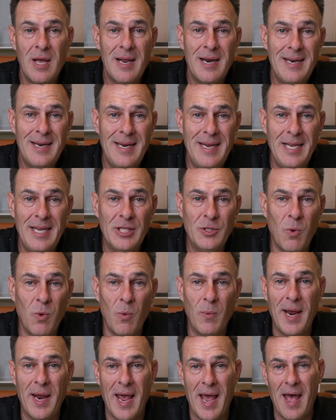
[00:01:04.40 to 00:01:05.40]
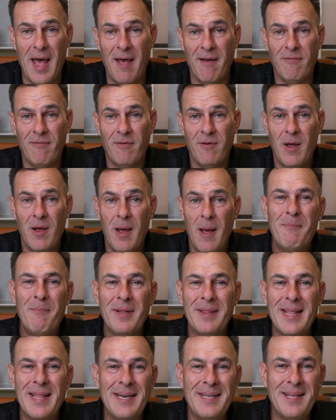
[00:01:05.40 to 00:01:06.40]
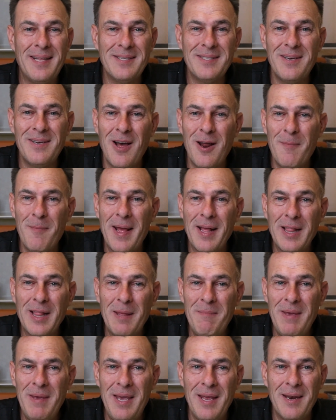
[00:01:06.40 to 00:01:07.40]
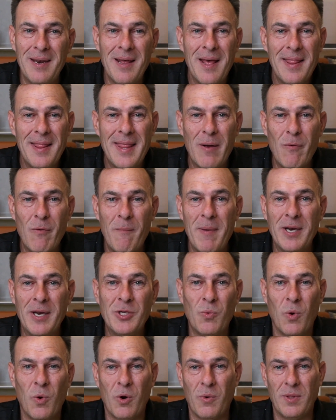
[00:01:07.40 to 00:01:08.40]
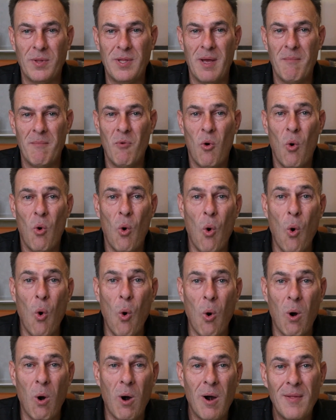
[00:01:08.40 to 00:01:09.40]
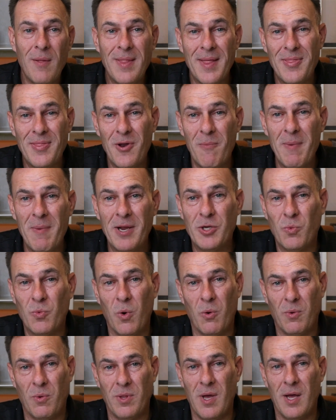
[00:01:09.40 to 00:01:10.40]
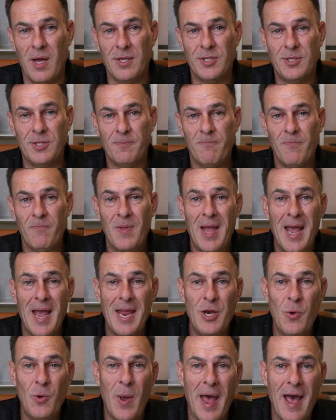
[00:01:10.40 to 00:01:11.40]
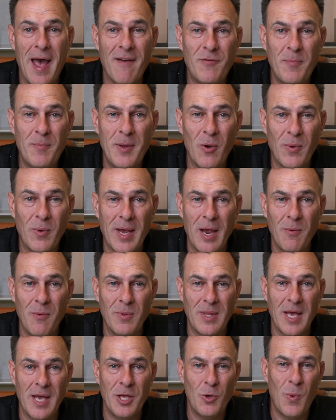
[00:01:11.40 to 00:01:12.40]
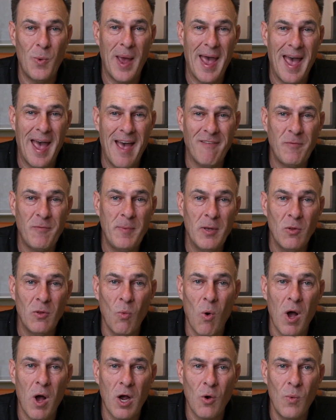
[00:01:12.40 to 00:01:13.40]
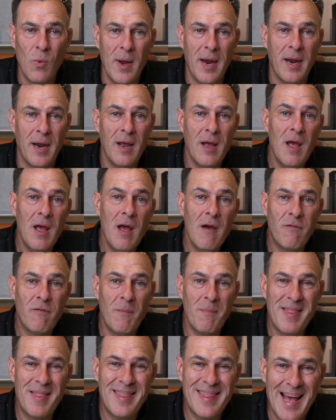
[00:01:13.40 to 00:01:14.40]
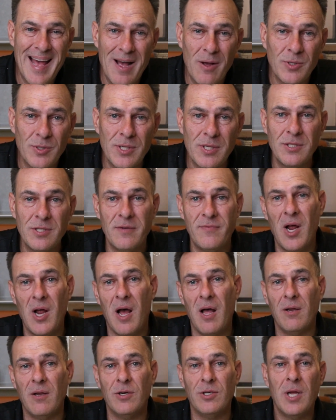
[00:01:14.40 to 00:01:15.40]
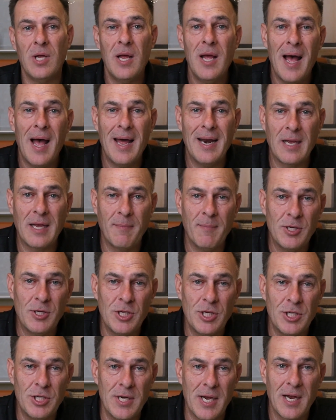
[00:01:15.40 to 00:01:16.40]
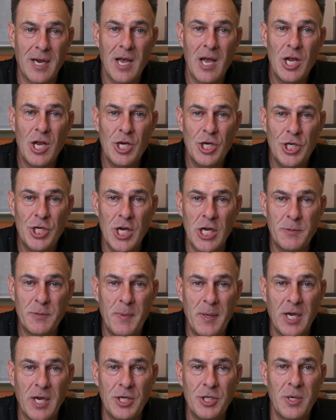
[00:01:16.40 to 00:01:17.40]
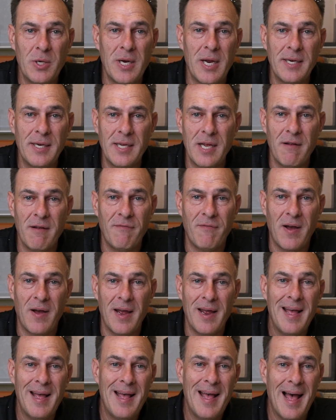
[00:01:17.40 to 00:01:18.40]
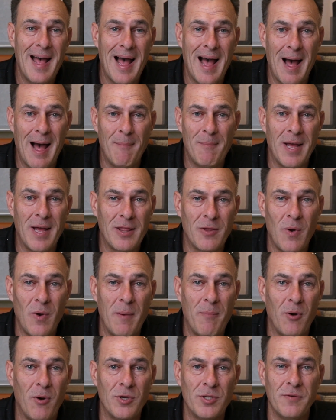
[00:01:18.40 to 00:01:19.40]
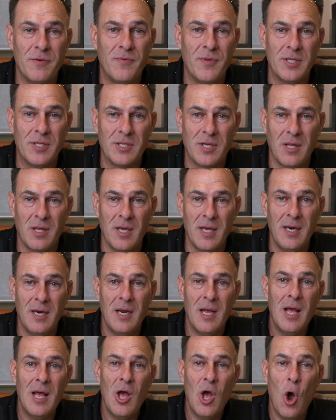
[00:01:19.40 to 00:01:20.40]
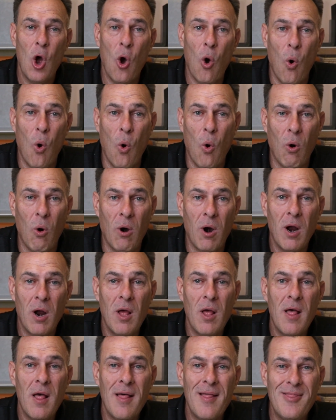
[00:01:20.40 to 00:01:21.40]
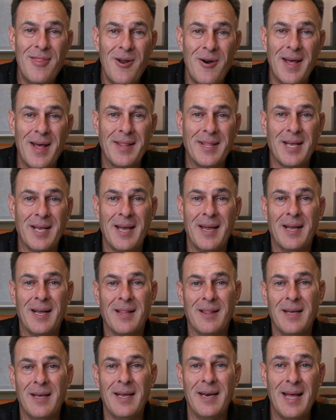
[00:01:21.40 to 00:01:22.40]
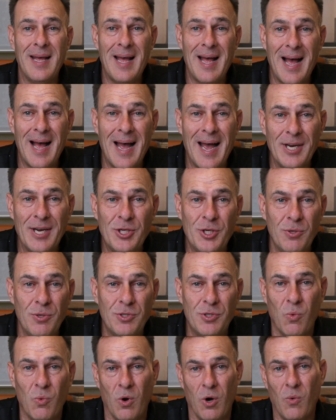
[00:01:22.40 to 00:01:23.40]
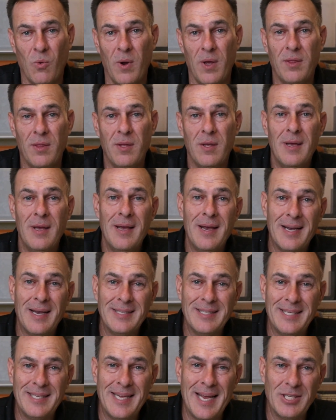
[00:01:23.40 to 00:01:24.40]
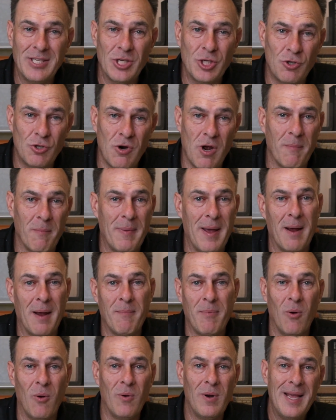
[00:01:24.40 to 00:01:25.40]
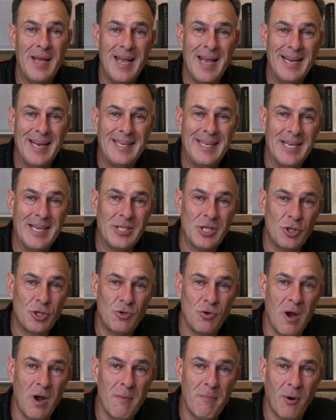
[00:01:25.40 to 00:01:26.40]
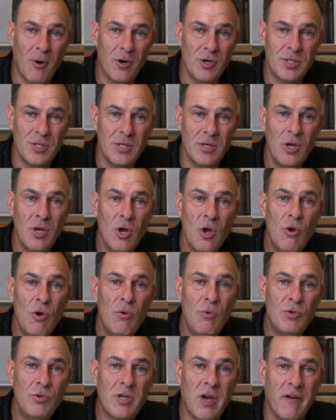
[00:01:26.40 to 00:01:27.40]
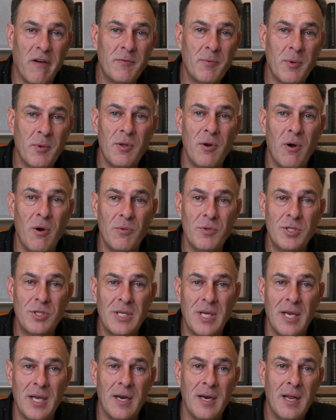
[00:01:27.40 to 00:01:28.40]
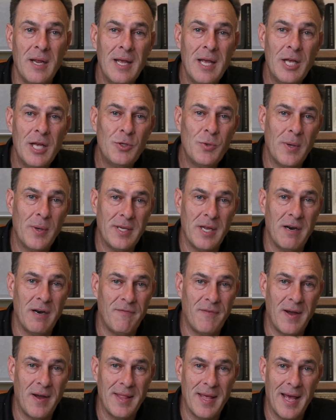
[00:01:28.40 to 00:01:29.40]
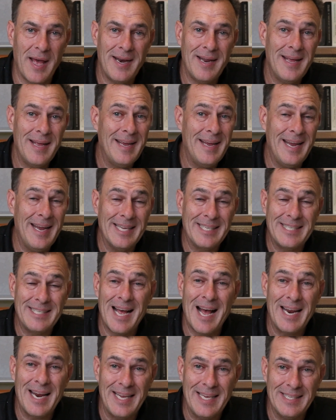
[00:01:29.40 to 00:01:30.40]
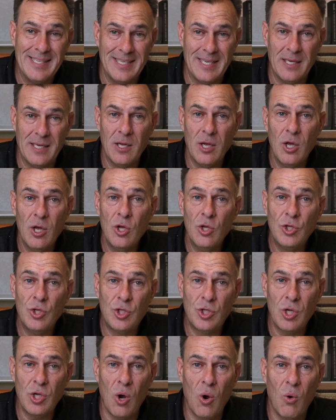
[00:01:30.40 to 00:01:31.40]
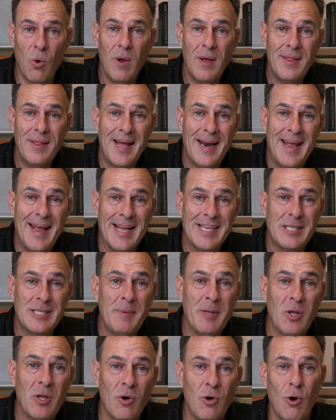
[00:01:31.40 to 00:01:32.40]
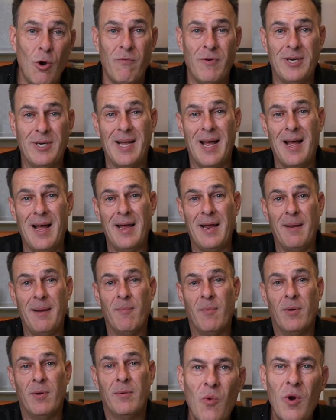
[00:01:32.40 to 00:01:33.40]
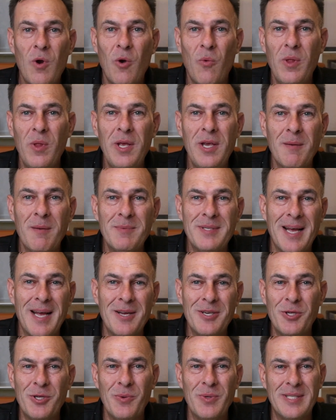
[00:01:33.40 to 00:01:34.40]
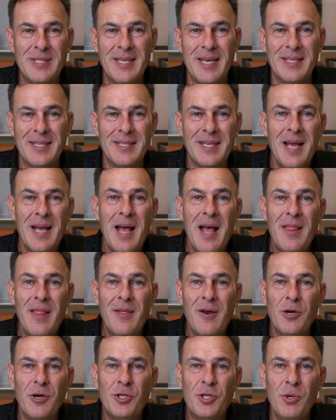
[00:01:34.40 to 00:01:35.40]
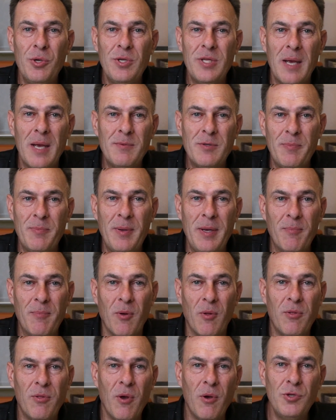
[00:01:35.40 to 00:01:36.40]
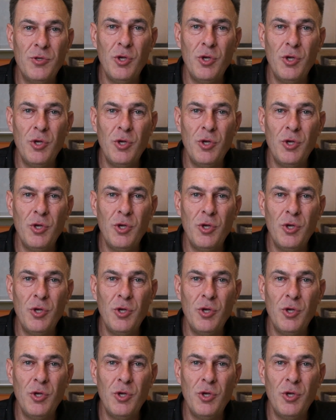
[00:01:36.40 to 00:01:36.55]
needs what we have, but that doesn't automatically mean that we're meant to work with them or that they're meant to work with us. And you have to be okay with that. You have to be able to walk away from thousands of dollars on a commission check just because you can identify, I'm not the right person for this client, or they're not the kind of client I choose to work with. Because it takes a strong backbone. It takes a strong person who's comfortable in their own skin to identify that. It's not easy. So that has to be learned over time. What it really comes down to is this: there are 2 types of people, those